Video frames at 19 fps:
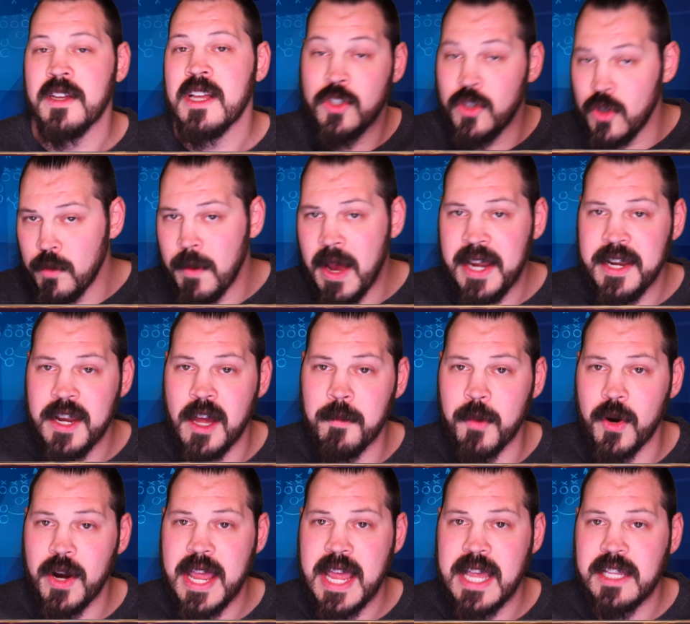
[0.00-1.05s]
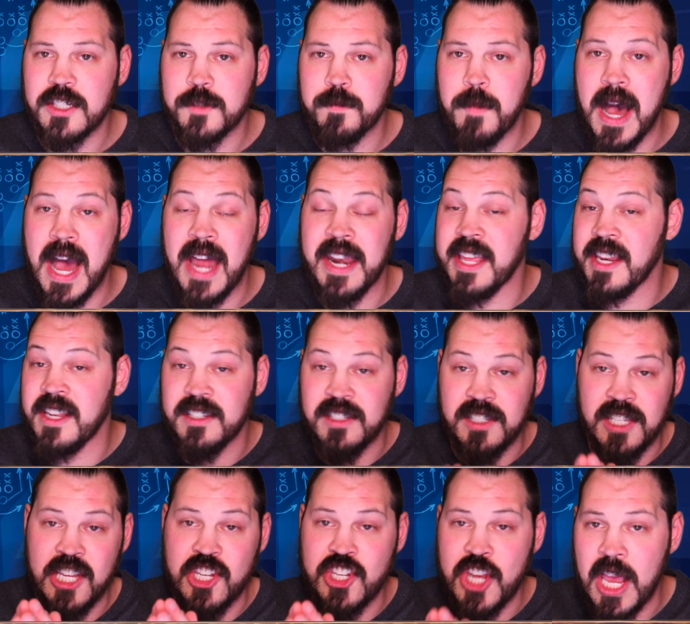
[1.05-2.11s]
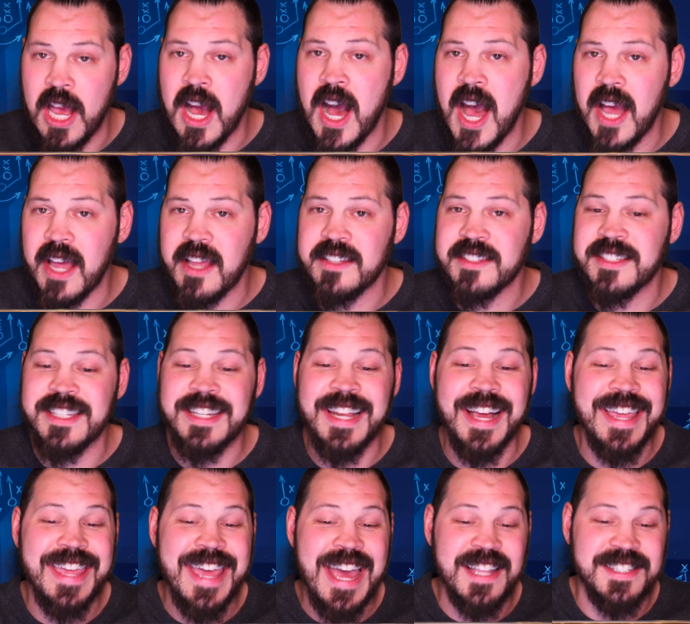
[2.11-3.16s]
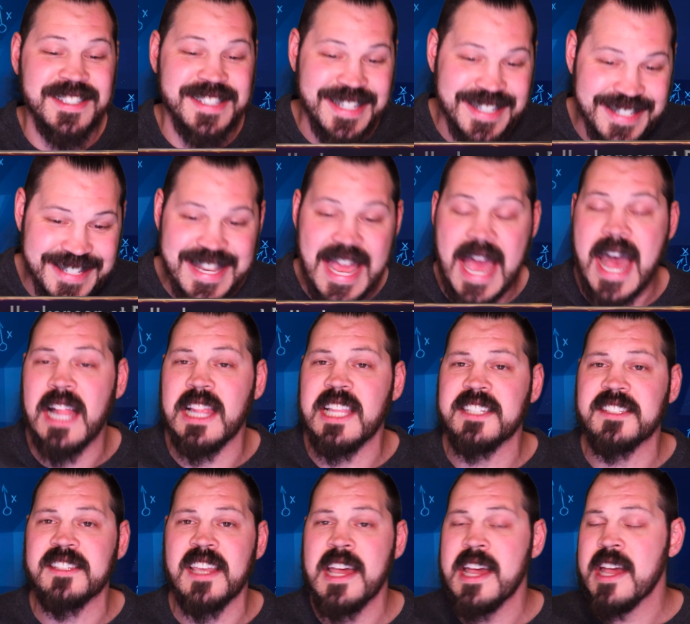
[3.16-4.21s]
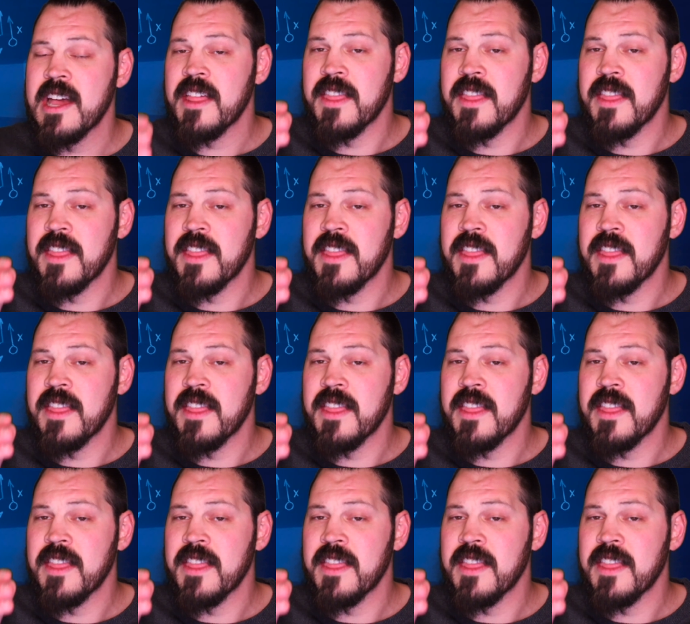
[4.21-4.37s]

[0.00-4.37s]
To my number eight spot, it is TJ Hockenson against Dallas.